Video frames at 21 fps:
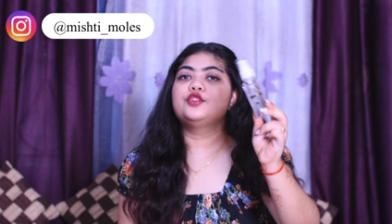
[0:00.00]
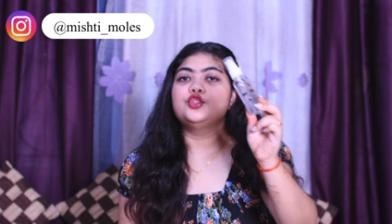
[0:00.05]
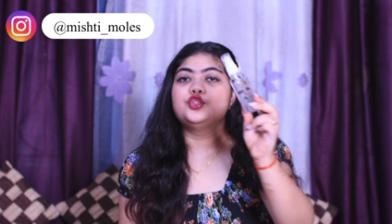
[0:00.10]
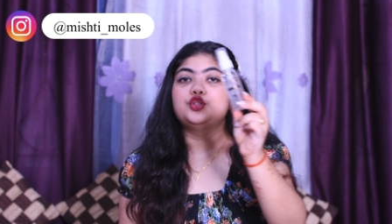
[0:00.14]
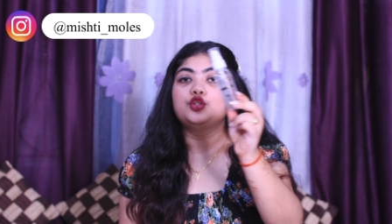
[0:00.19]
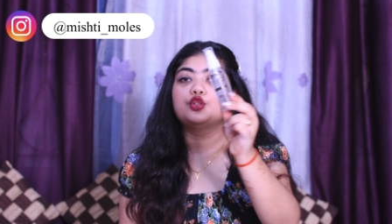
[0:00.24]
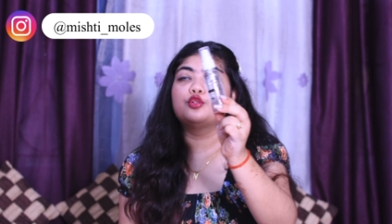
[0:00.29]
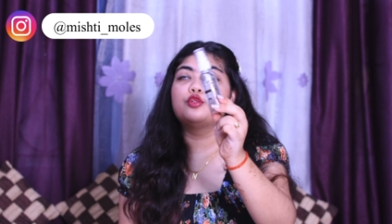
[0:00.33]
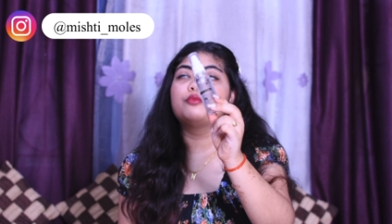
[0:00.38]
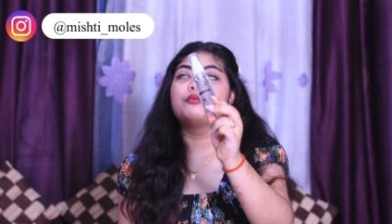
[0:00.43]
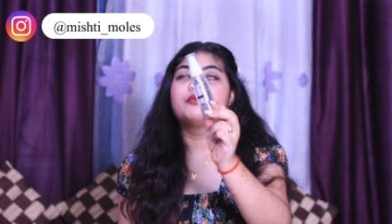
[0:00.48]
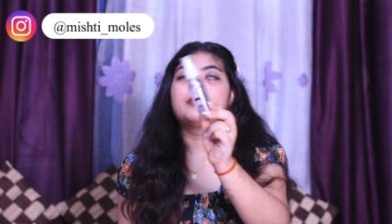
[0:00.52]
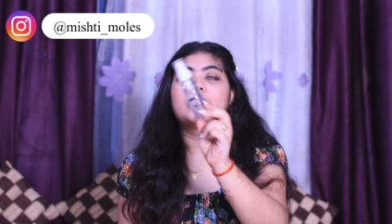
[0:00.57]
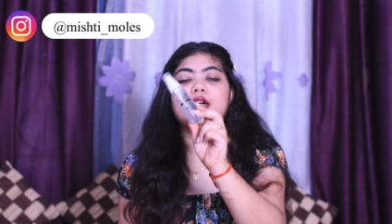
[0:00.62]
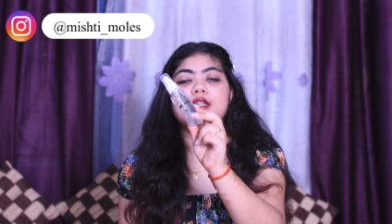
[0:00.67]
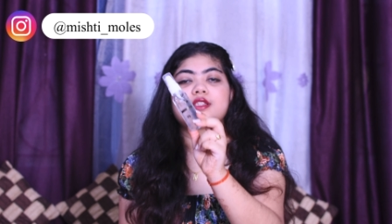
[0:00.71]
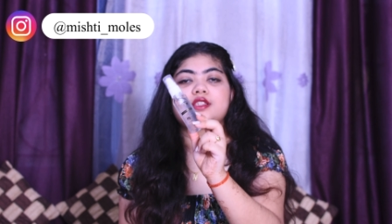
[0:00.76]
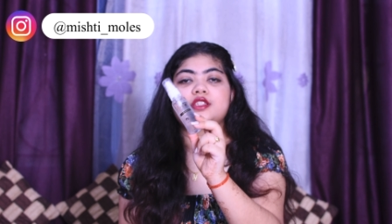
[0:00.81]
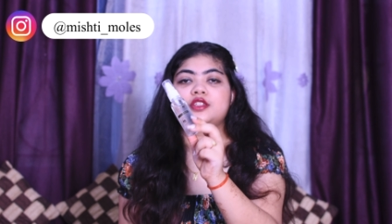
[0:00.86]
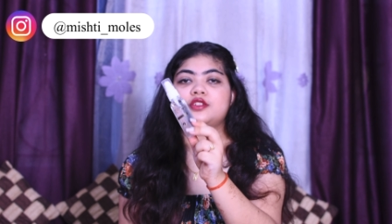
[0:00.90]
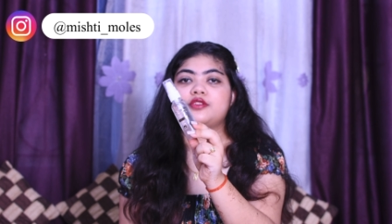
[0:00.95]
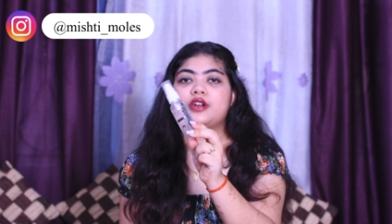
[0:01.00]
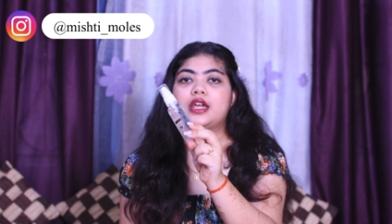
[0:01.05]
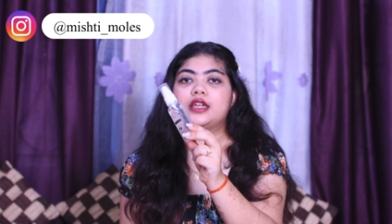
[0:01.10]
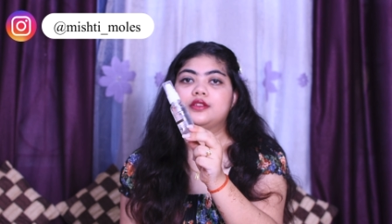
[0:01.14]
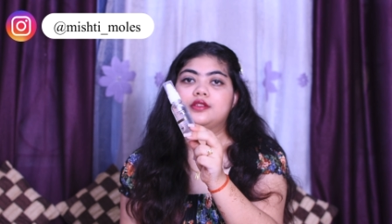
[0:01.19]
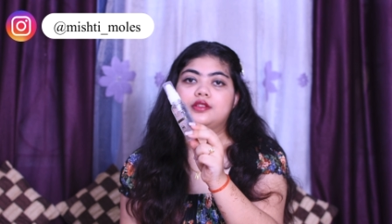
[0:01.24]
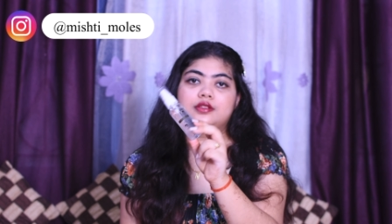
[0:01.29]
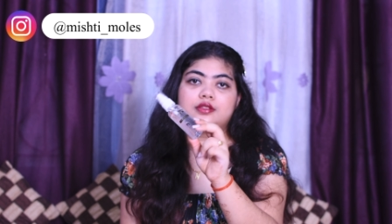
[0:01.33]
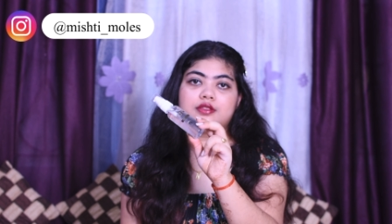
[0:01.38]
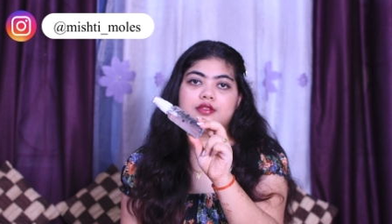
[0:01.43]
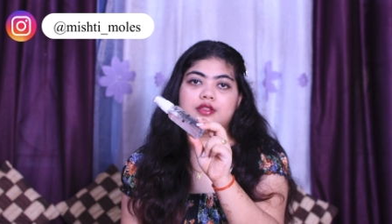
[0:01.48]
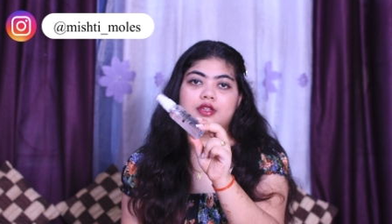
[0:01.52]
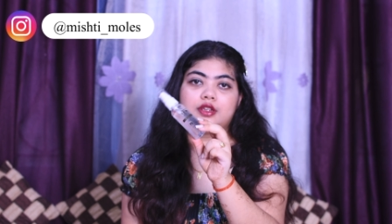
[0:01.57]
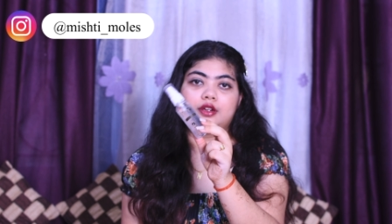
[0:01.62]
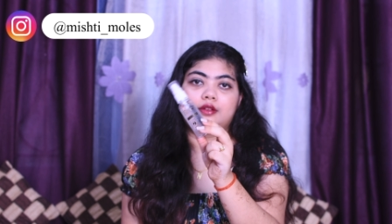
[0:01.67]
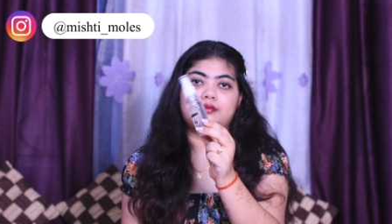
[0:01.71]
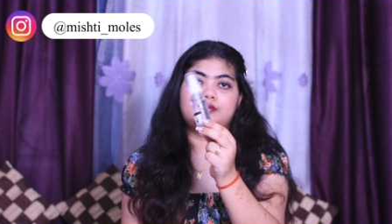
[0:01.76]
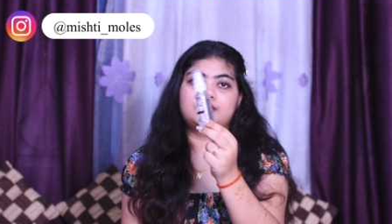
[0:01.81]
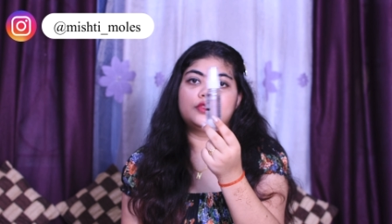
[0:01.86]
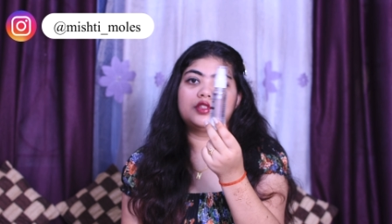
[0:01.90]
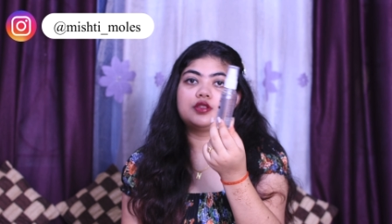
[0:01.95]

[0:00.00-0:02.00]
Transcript: you must try this serum.